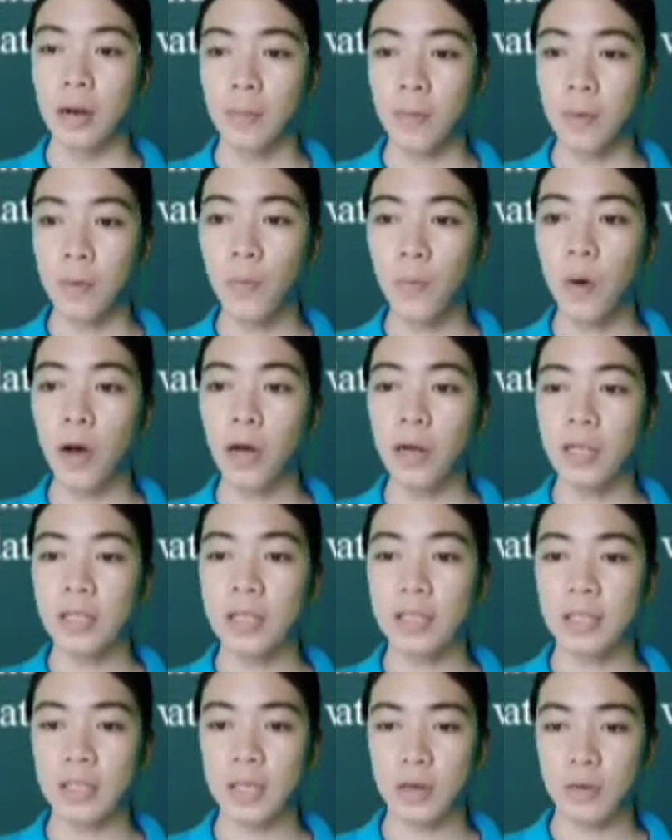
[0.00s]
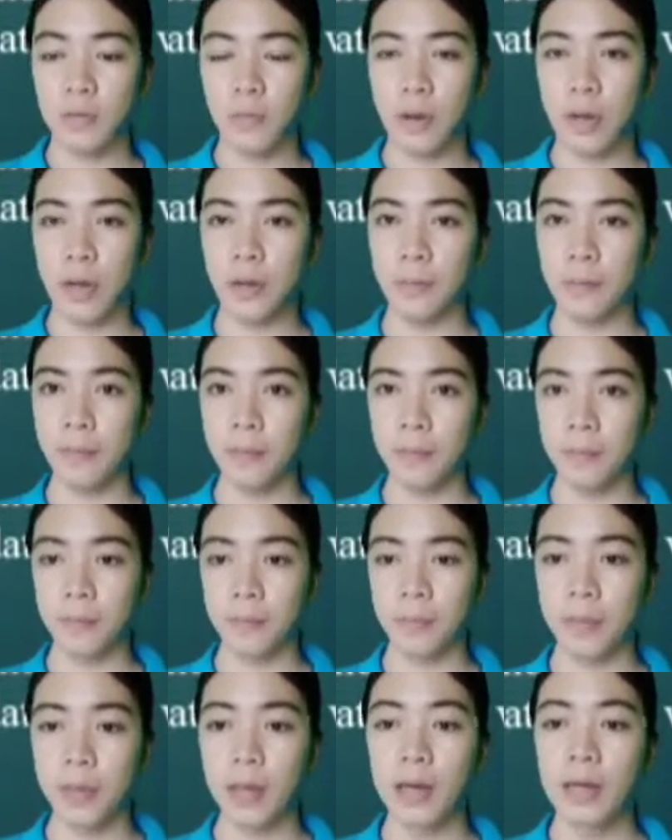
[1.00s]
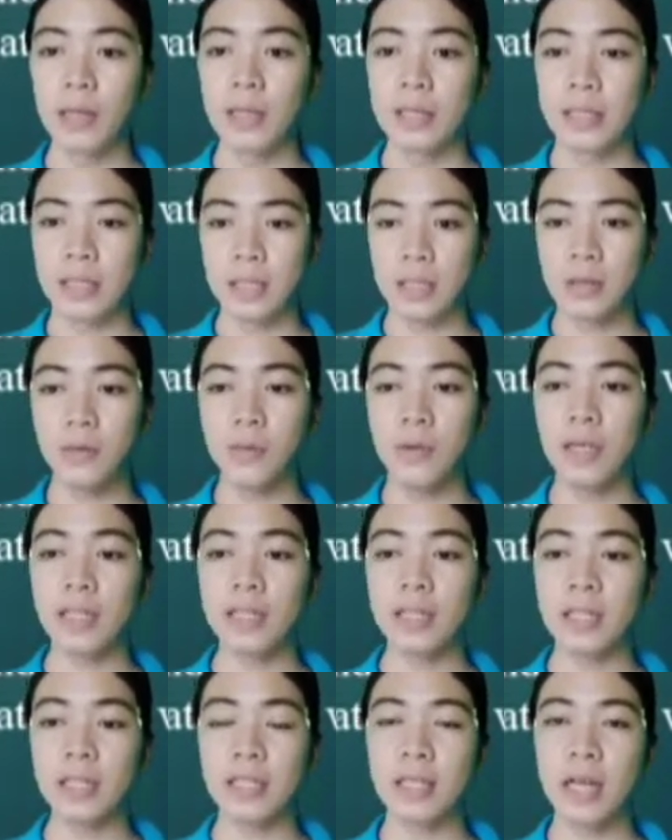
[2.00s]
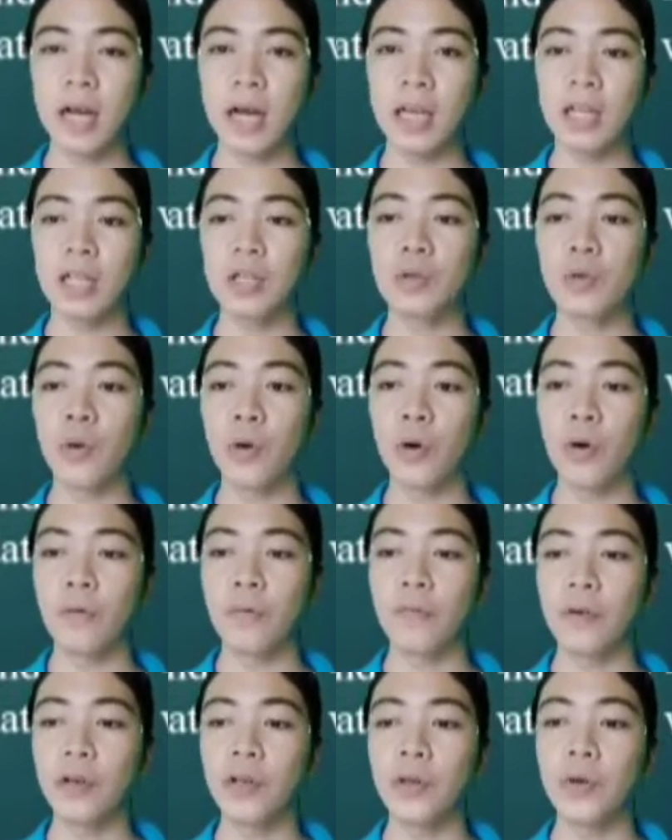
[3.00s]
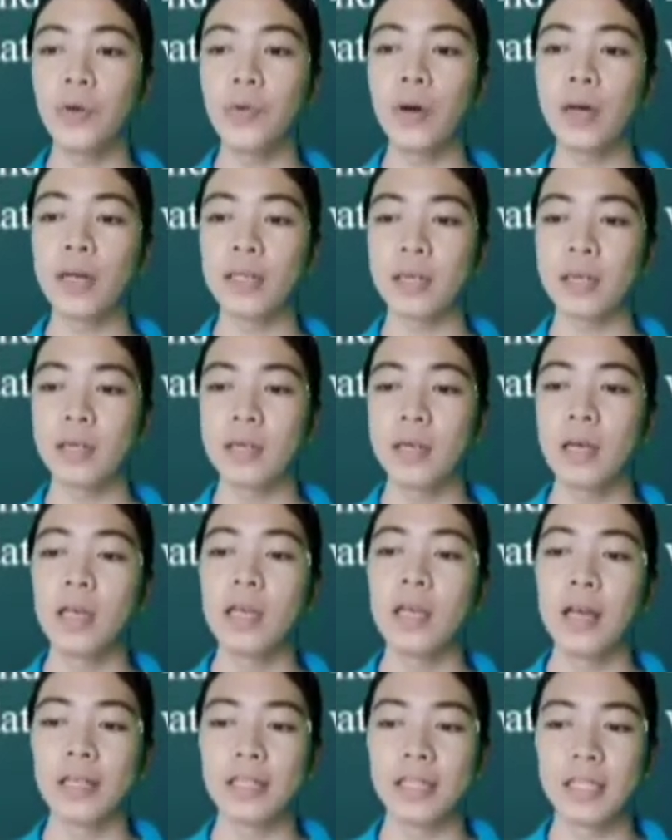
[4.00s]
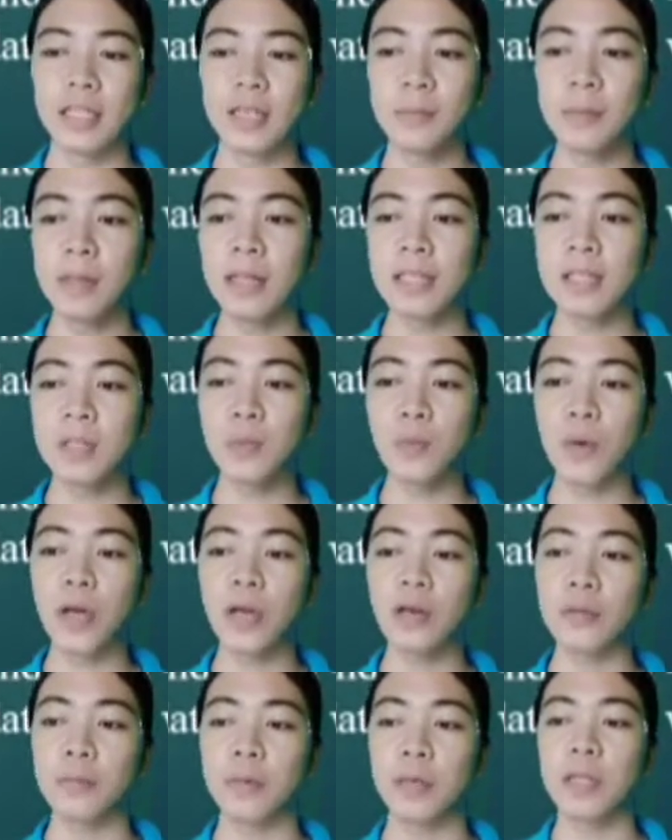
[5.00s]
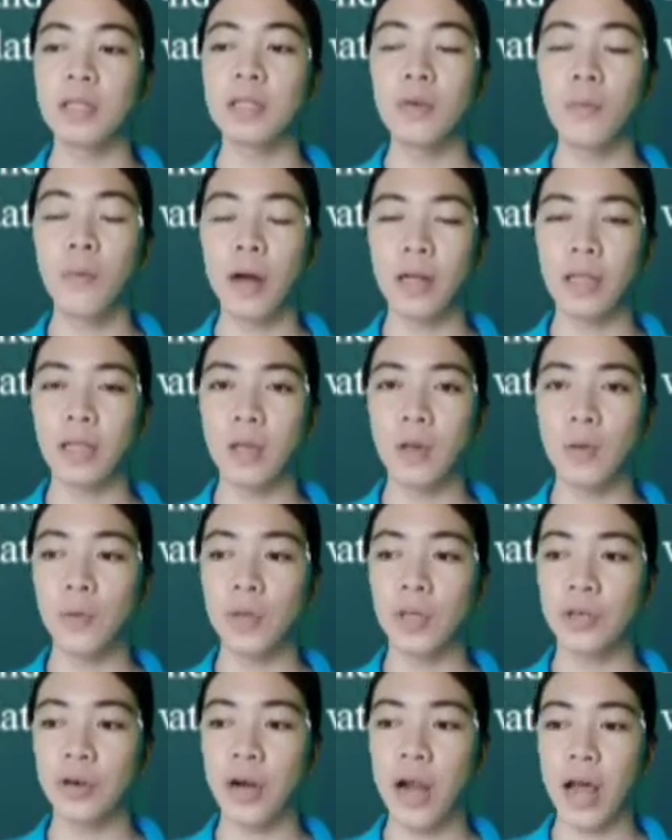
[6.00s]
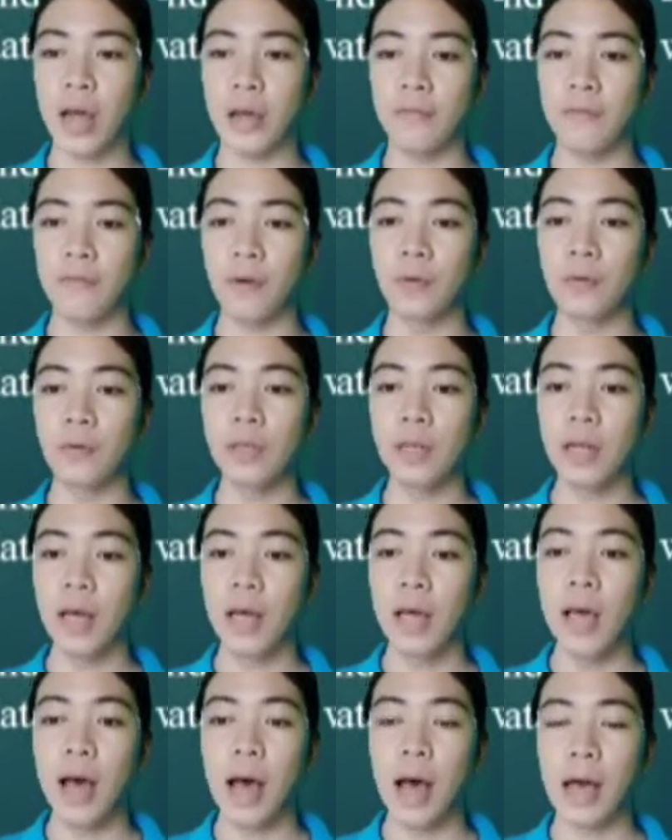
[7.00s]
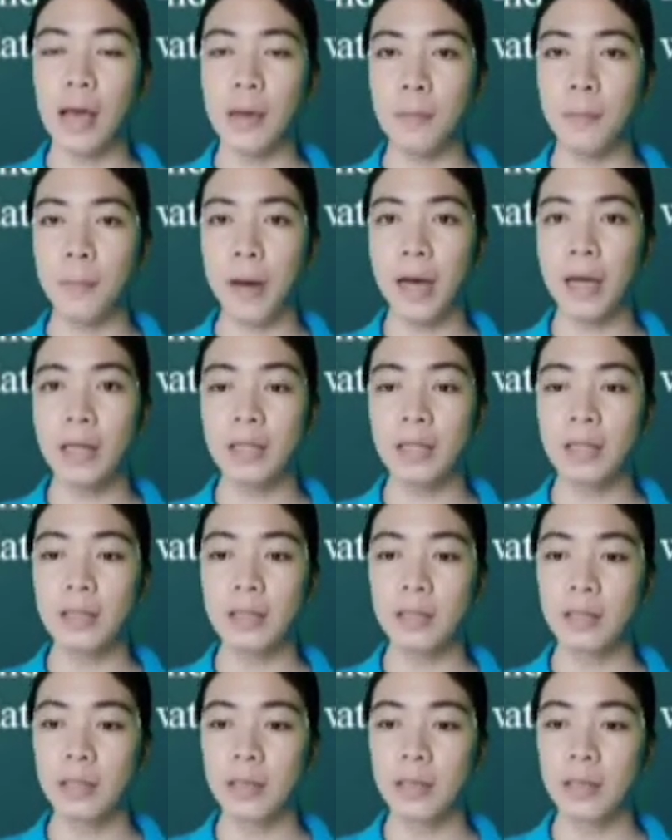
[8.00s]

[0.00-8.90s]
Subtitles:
Number one is Siri. Siri is designed to offer you a seamless way of interacting with your iPhone, iPad,